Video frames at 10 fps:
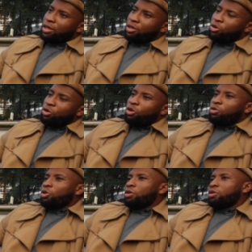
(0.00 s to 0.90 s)

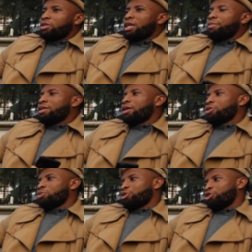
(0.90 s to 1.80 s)
Your time in the
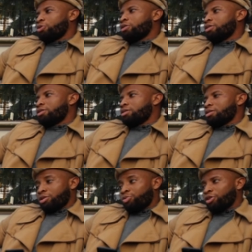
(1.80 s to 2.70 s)
house was short.
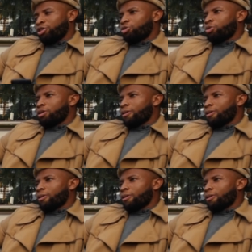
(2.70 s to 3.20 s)
It's pretty short.